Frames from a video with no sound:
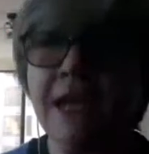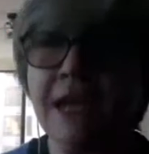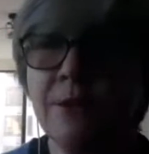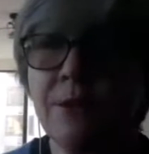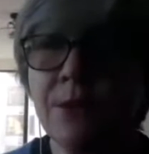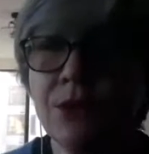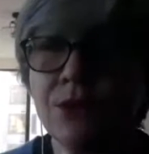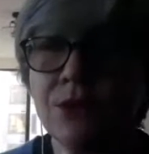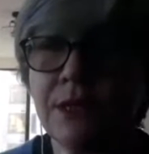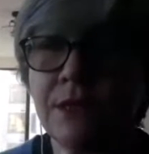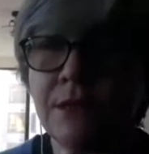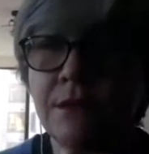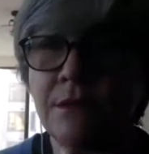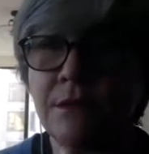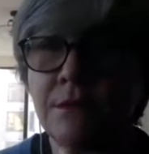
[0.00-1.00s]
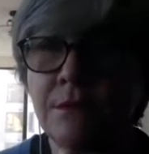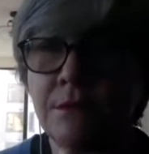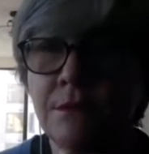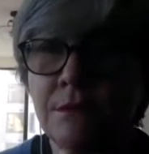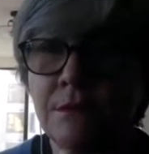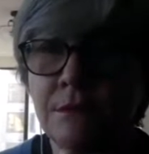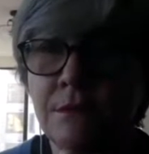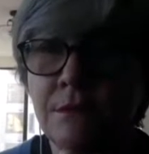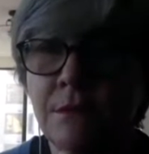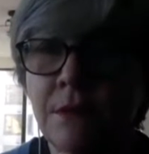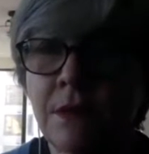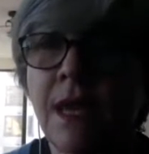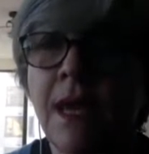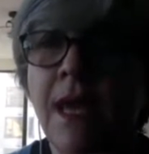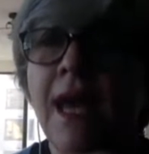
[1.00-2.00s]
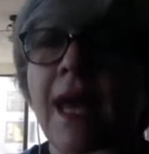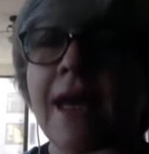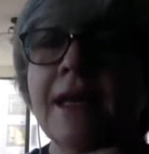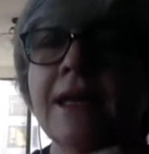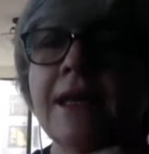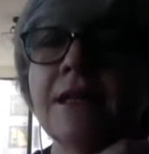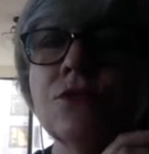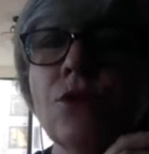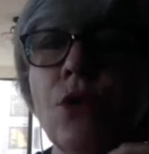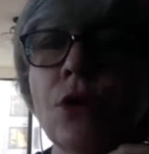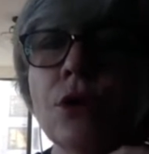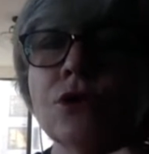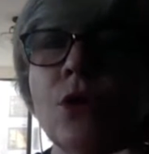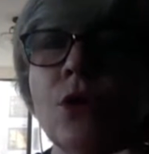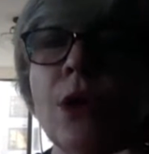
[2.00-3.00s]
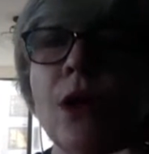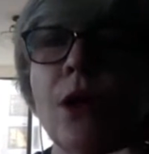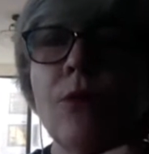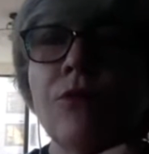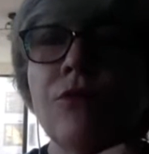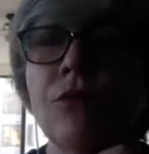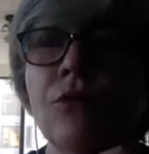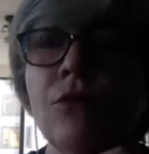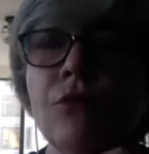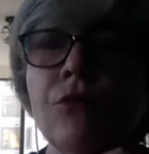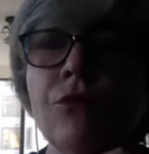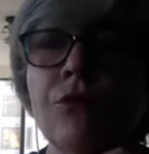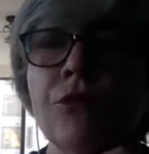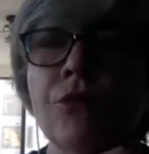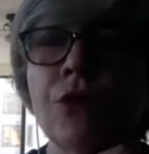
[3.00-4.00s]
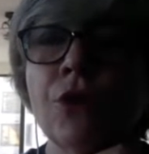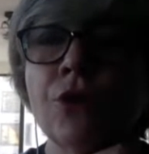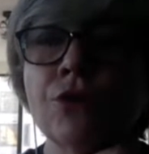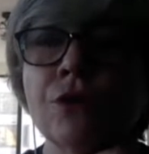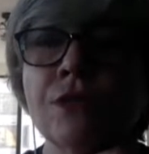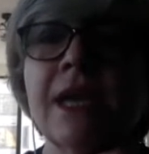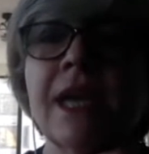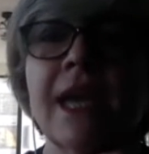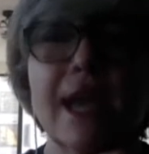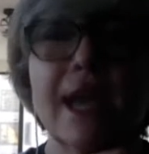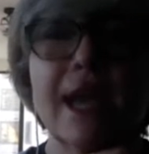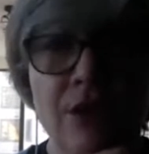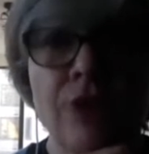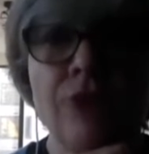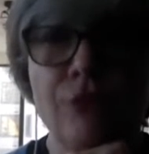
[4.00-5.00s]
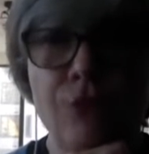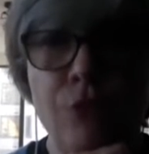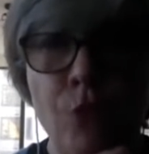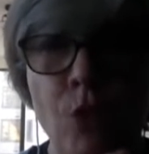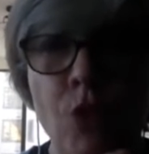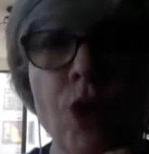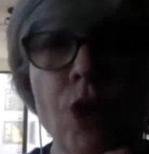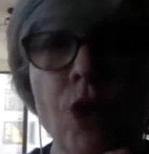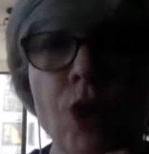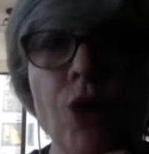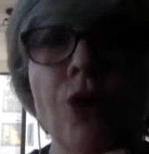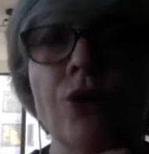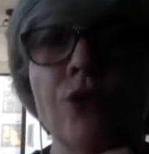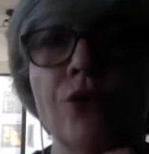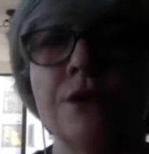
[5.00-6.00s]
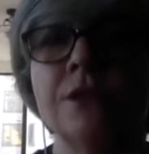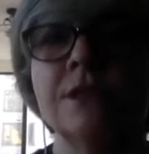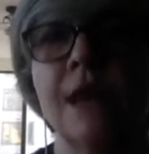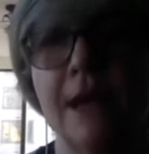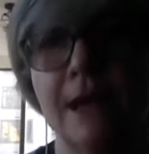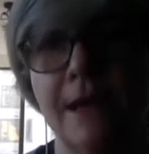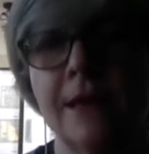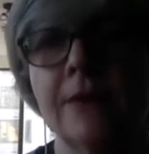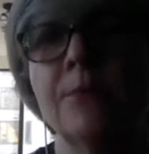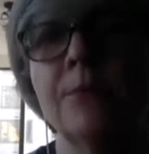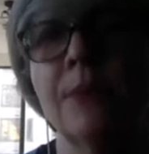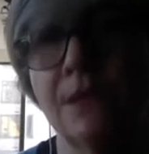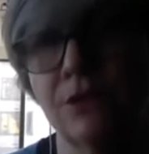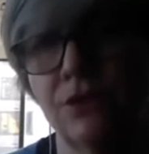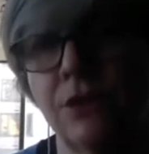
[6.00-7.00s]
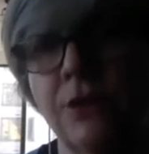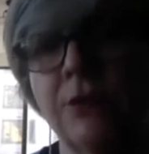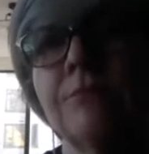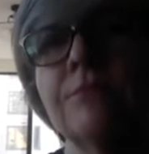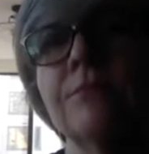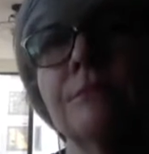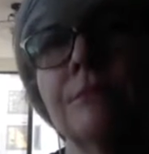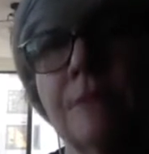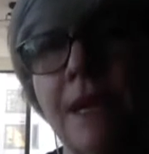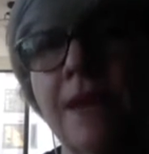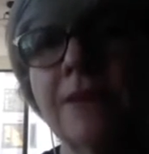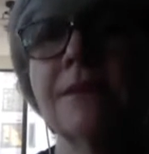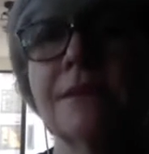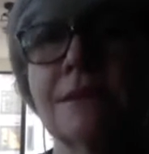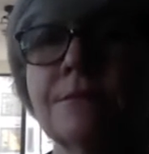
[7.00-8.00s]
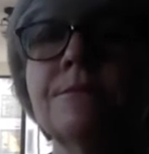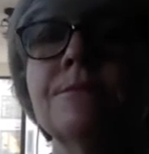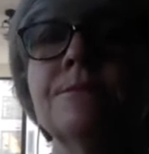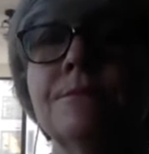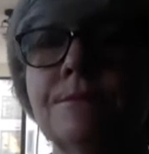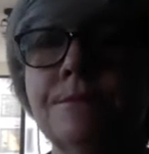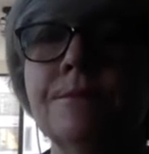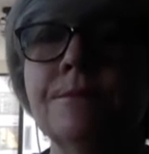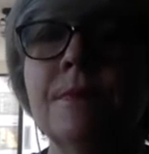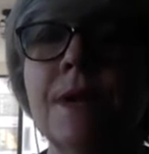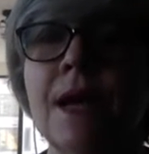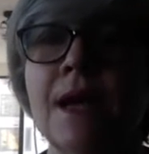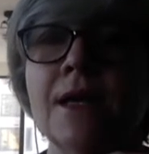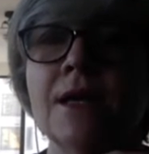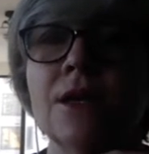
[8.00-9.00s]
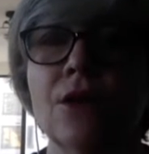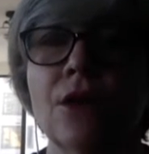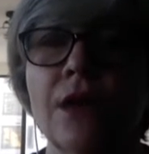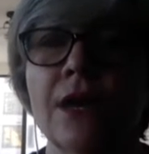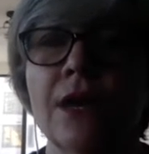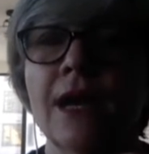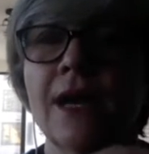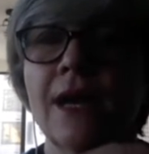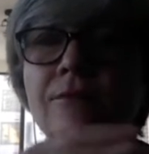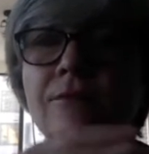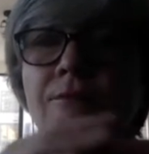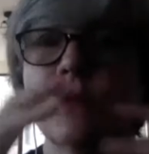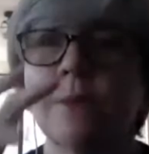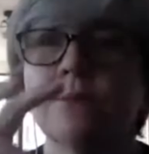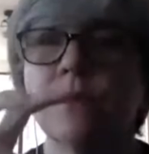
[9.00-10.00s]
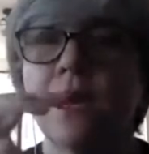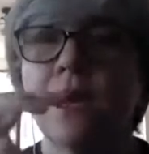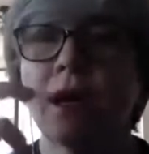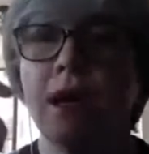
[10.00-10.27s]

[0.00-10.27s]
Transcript: dying person, and it is also helpful for those caring for the dying patient. Yes. Mm-hmm. You know, and I, I, I'm